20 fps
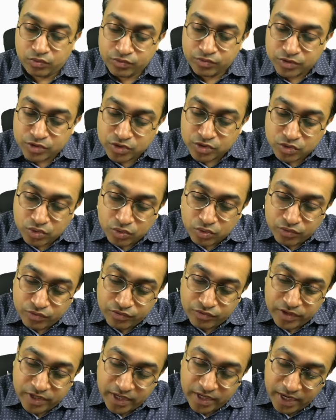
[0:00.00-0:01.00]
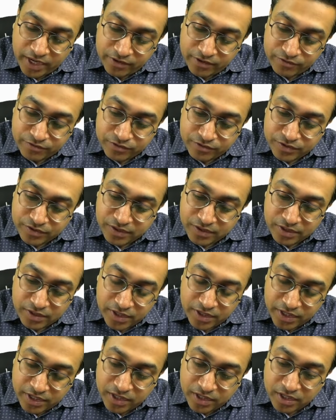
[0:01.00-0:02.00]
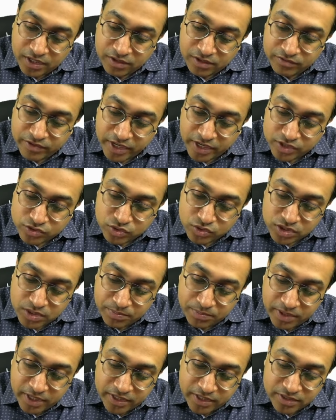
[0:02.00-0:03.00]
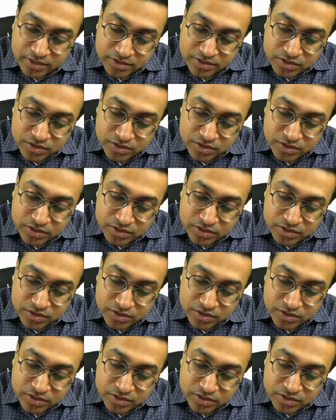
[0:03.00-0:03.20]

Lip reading: So we have, see, radial nerve has to supply this.